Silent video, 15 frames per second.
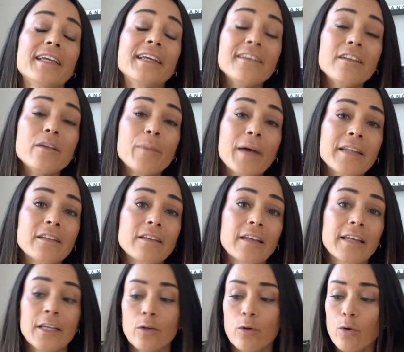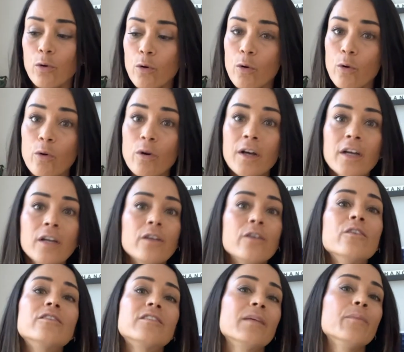independently, or
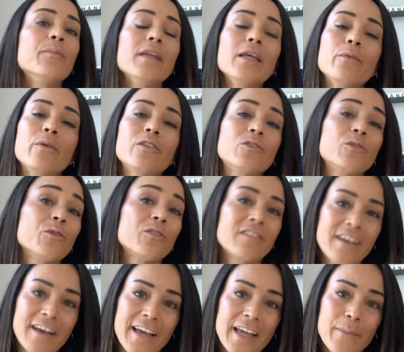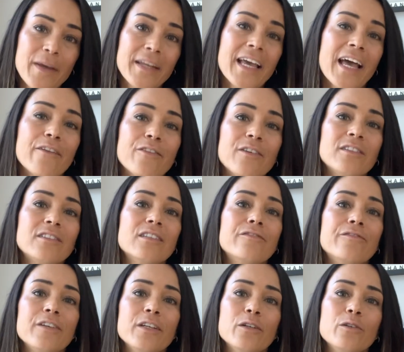you simply want your time and efforts to
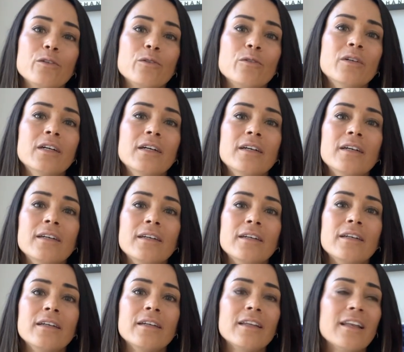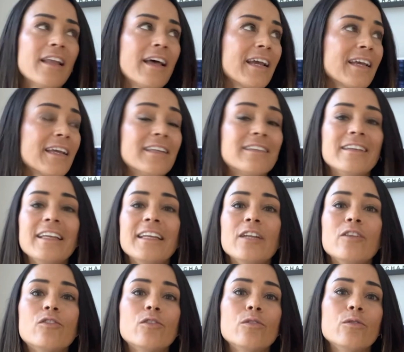feel like it's
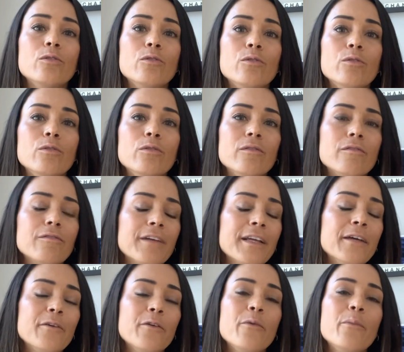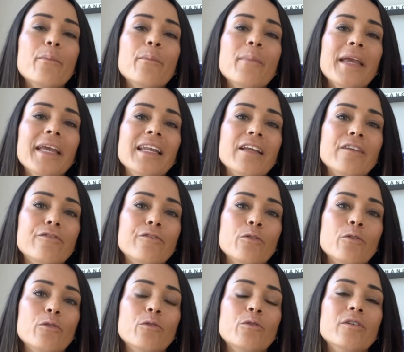leading to real,
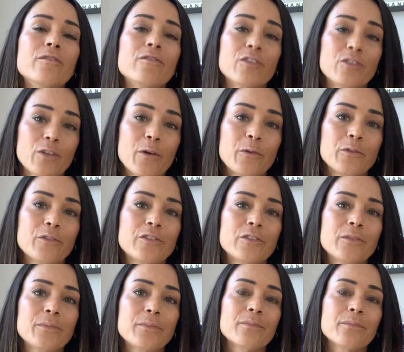meaningful results.